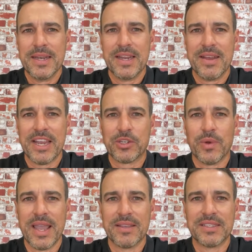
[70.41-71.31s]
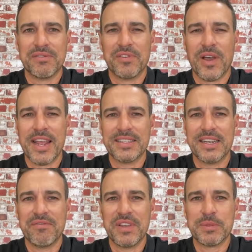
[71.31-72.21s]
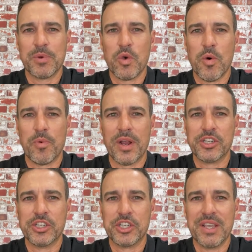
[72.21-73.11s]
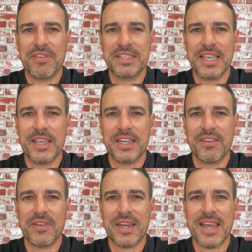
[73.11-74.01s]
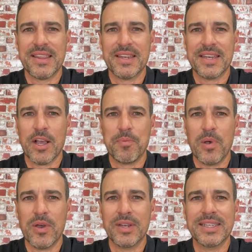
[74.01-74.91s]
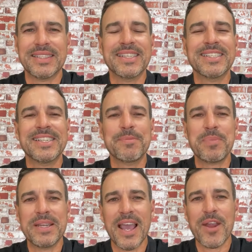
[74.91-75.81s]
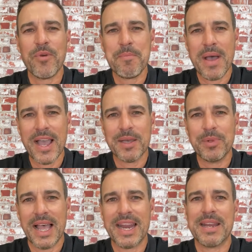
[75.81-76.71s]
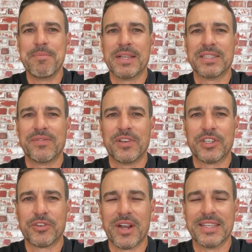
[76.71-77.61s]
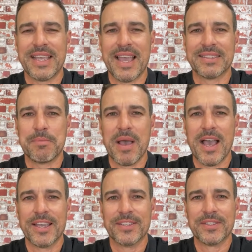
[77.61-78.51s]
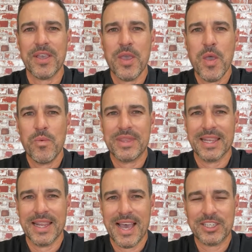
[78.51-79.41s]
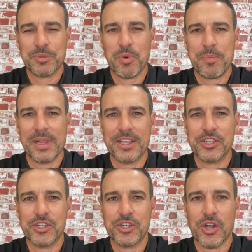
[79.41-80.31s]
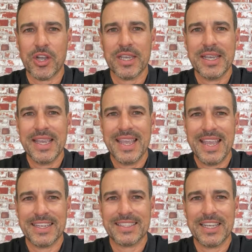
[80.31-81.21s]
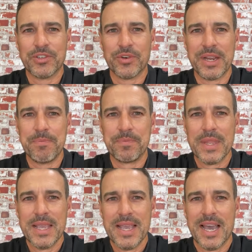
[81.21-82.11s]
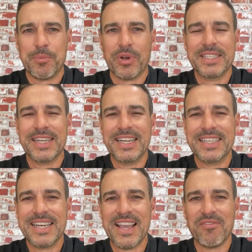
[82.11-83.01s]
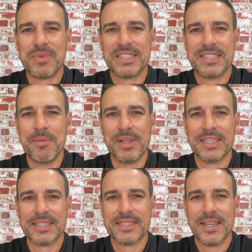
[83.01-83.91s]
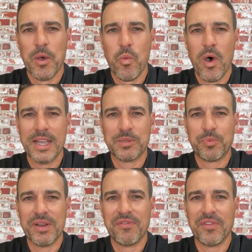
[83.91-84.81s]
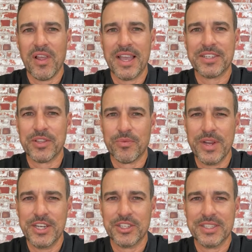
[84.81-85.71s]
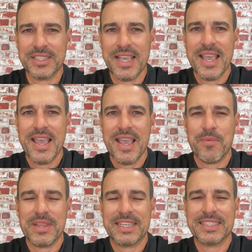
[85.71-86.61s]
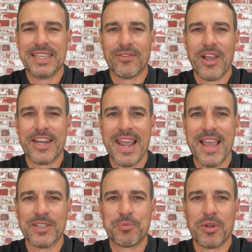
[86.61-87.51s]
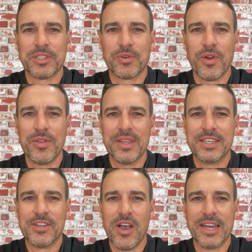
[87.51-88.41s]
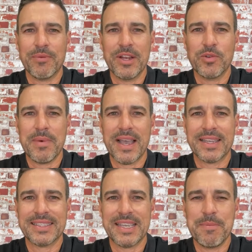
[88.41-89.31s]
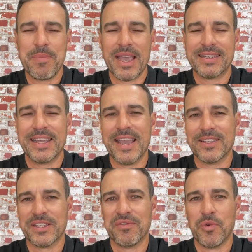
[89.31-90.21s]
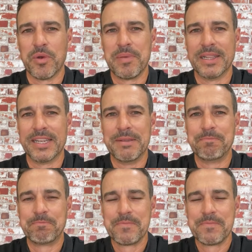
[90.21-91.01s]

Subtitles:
Now, National Housing Finance and Investment Corporation Chief Executive Nathan Dalbon says it had been a remarkable 18 months for Australia's housing markets, with the largest population shock in a century. Unprecedented government stimulus, a widespread flight to the regions, and with accelerated house price growth and tightening rental markets impacting housing affordability.